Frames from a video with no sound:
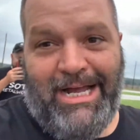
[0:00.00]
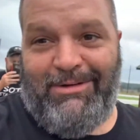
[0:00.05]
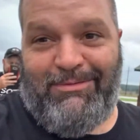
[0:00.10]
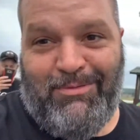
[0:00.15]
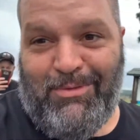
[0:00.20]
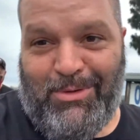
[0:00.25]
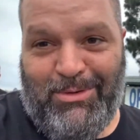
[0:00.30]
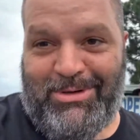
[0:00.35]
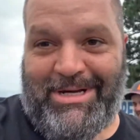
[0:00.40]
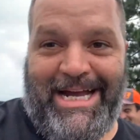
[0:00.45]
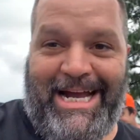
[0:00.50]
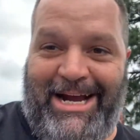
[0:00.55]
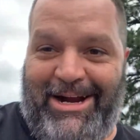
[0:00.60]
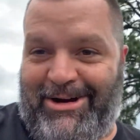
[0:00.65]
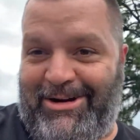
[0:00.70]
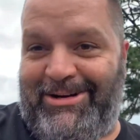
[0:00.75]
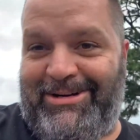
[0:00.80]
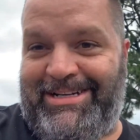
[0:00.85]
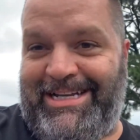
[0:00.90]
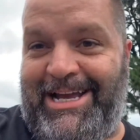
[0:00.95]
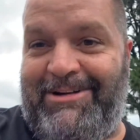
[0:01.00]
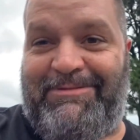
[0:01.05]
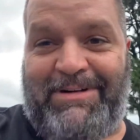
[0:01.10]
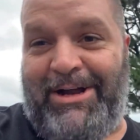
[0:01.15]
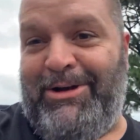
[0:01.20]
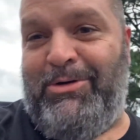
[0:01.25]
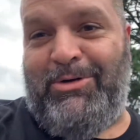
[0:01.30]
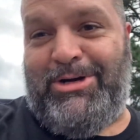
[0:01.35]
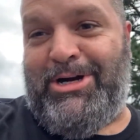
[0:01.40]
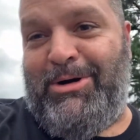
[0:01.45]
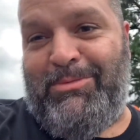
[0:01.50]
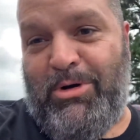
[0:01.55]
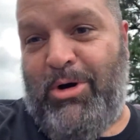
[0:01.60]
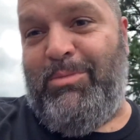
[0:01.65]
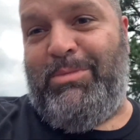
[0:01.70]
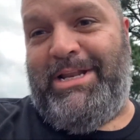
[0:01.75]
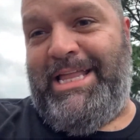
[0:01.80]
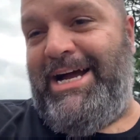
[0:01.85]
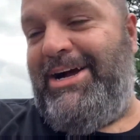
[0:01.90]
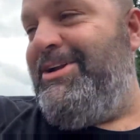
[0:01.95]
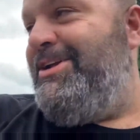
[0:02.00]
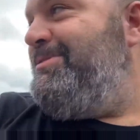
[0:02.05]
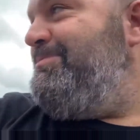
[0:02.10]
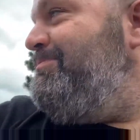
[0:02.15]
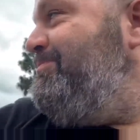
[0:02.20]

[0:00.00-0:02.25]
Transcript: won't care if I don't come home without him.